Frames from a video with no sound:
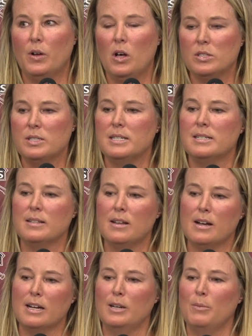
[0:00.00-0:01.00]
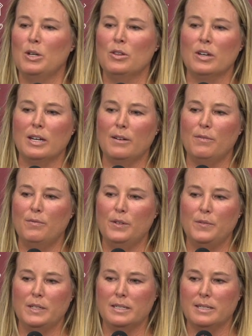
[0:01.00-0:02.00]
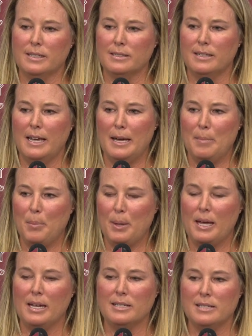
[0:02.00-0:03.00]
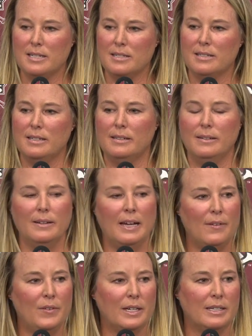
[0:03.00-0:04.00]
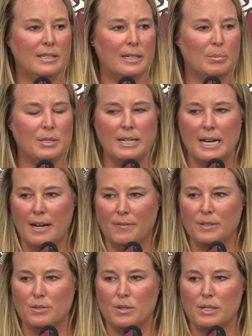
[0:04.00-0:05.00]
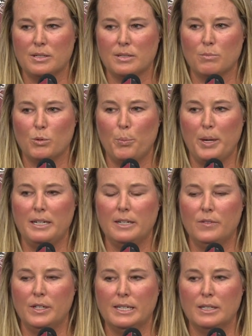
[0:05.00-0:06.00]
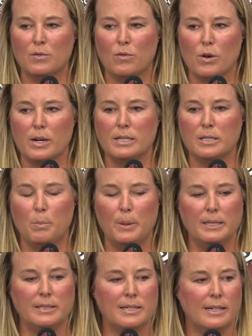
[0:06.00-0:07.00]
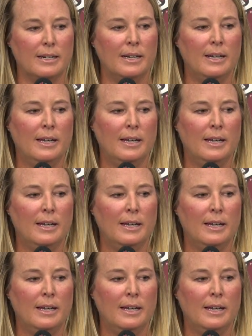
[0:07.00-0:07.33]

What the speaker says: all season long, and when you look at a 56 game playing season, having a deep staff is will pay dividends for us. But